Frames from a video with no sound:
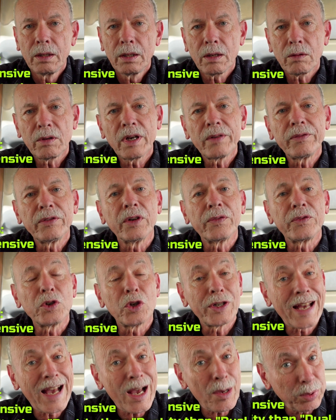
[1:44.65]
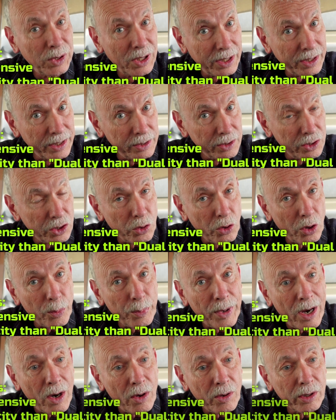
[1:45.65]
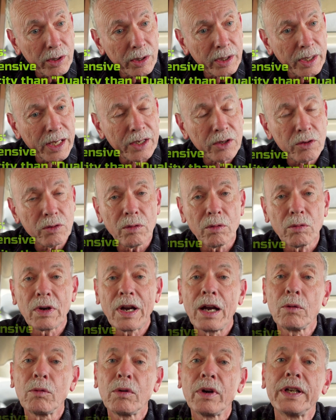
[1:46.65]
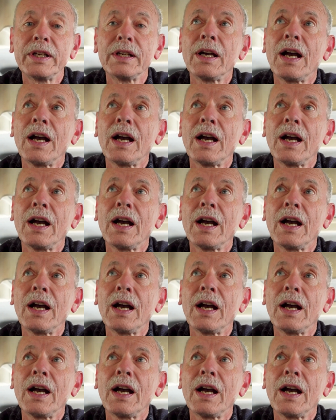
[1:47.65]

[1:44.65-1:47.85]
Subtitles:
However, if you're not plugged into shore power and you're running